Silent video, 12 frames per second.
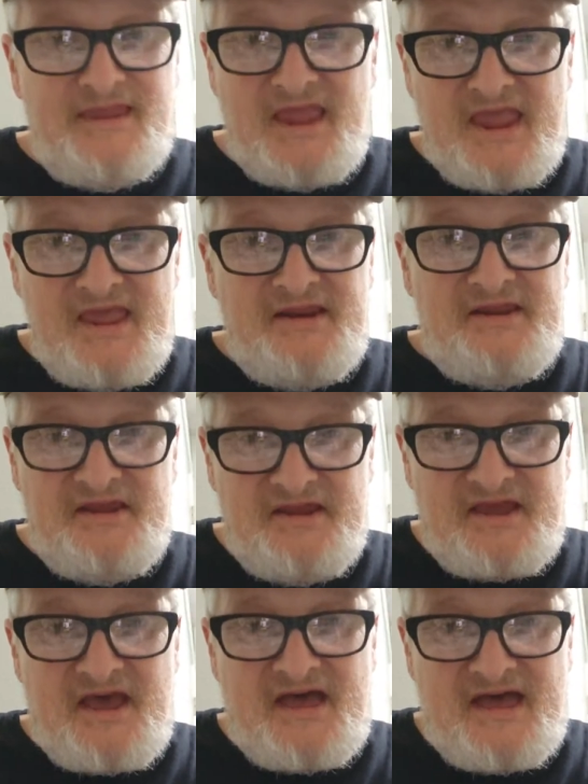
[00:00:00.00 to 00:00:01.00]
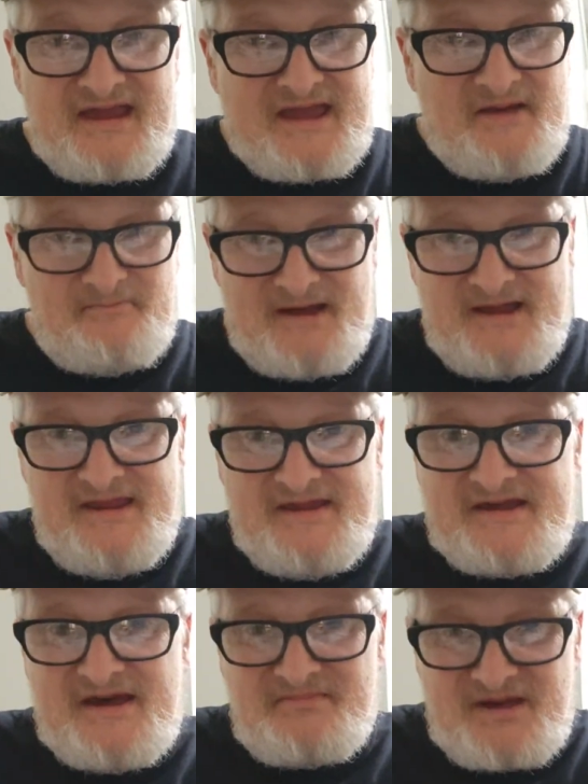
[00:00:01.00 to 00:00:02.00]
and I got my
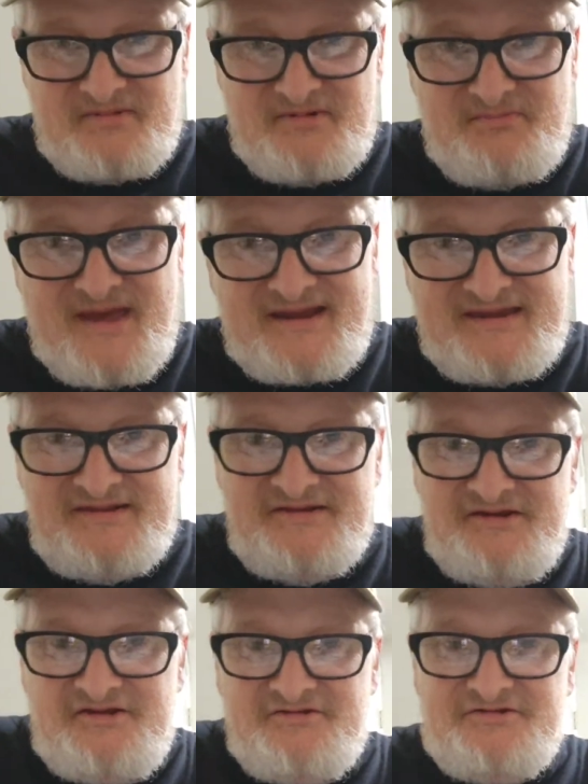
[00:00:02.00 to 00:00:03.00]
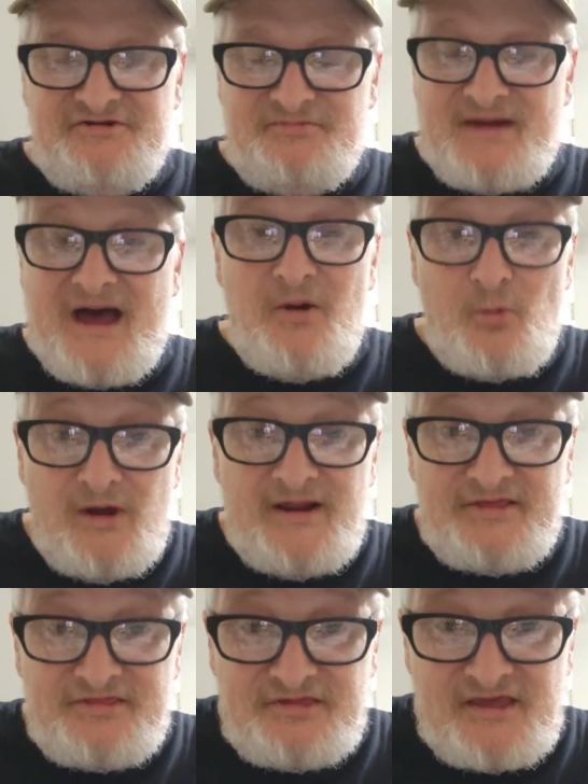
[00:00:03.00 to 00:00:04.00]
income coming back into YouTube. I want to
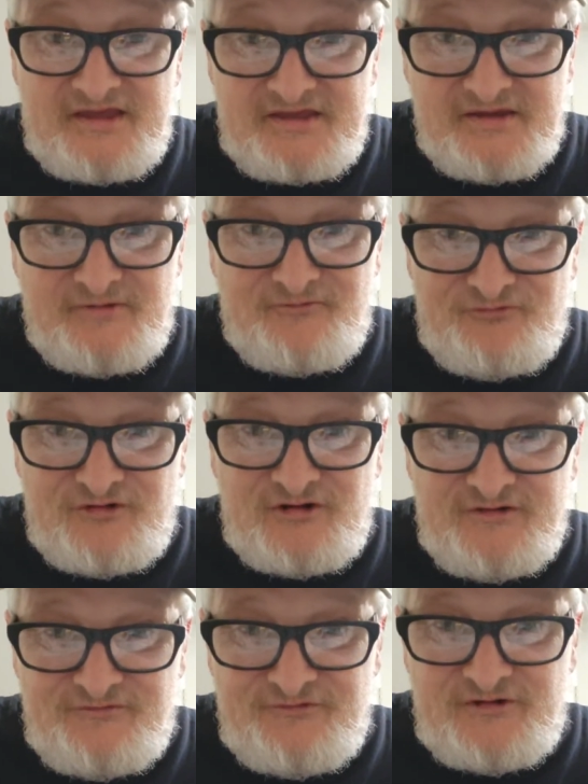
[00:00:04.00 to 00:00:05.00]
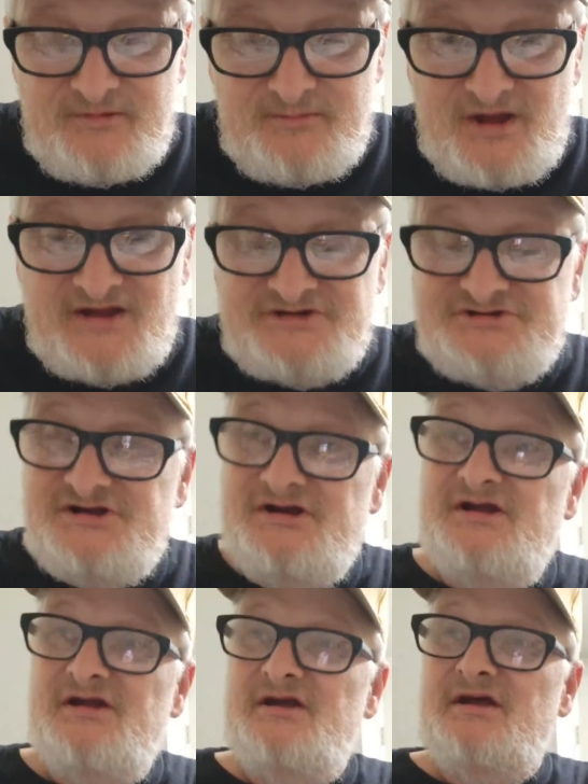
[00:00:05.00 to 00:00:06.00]
thank him very, very much.
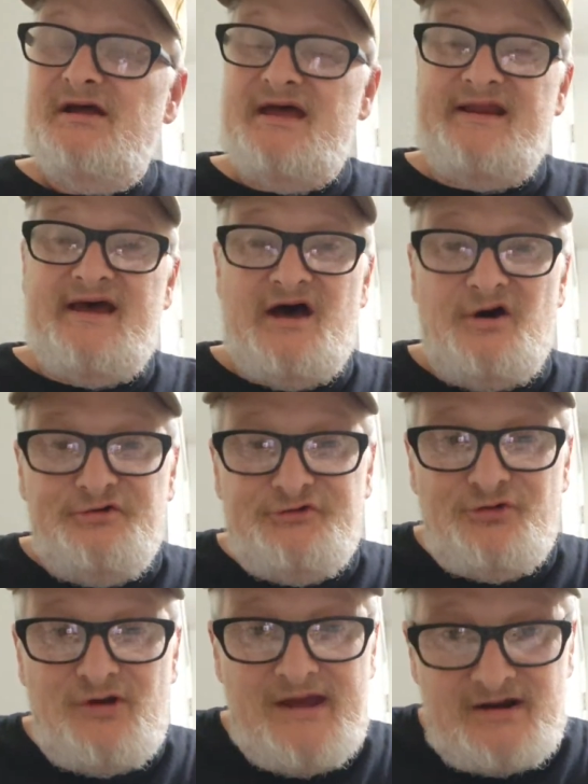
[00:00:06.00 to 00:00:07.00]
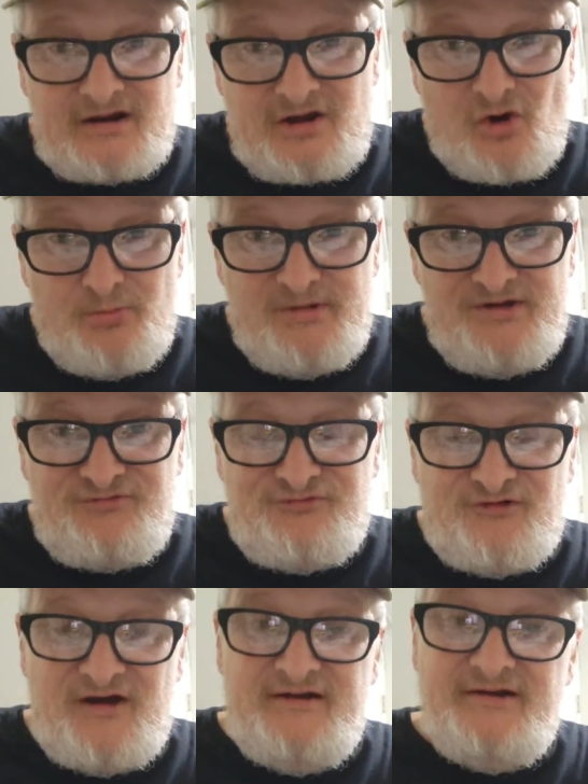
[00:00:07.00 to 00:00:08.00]
And I also had a GoMe
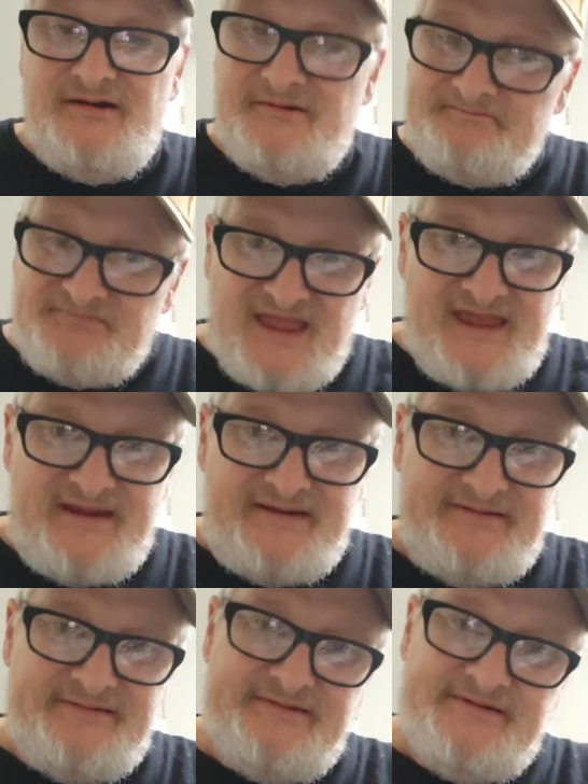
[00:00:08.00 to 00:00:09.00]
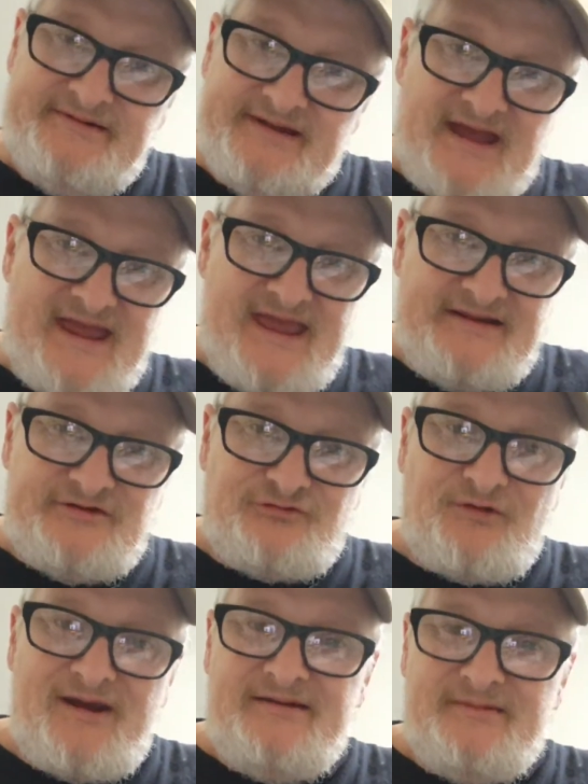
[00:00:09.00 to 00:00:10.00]
fund. Hey, I had to
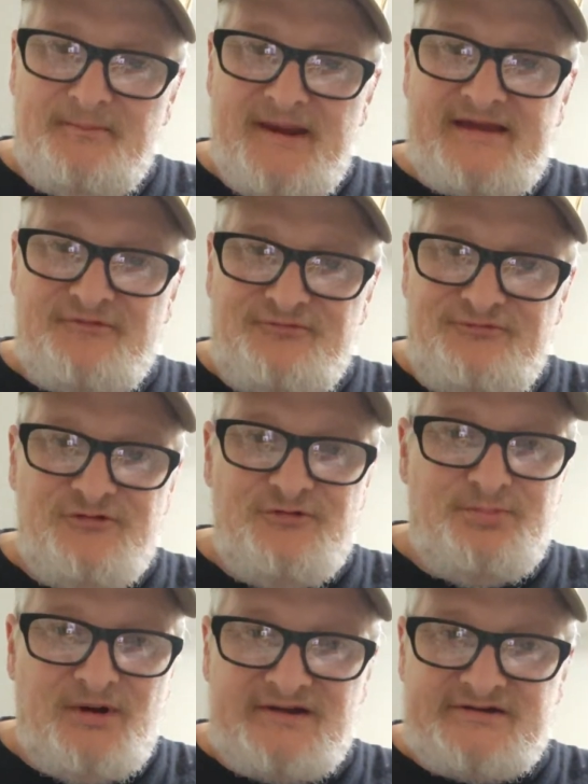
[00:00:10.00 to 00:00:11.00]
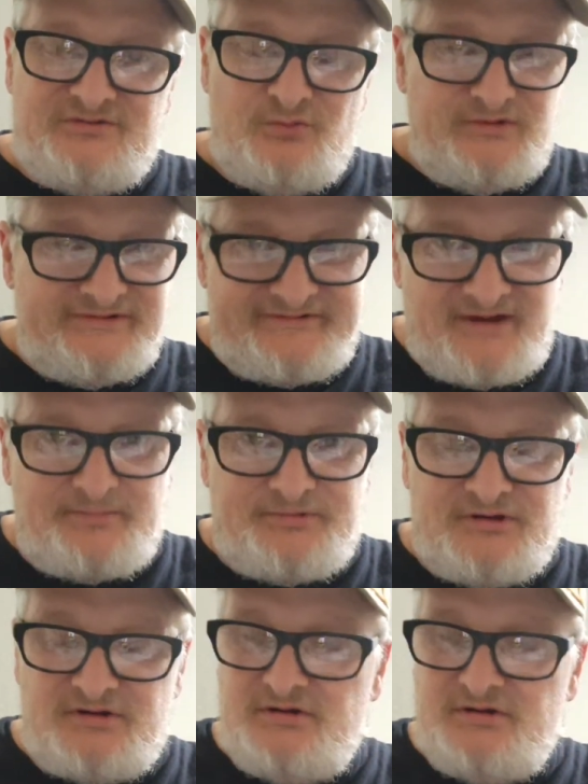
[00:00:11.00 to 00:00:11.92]
try to make a few bucks doing something.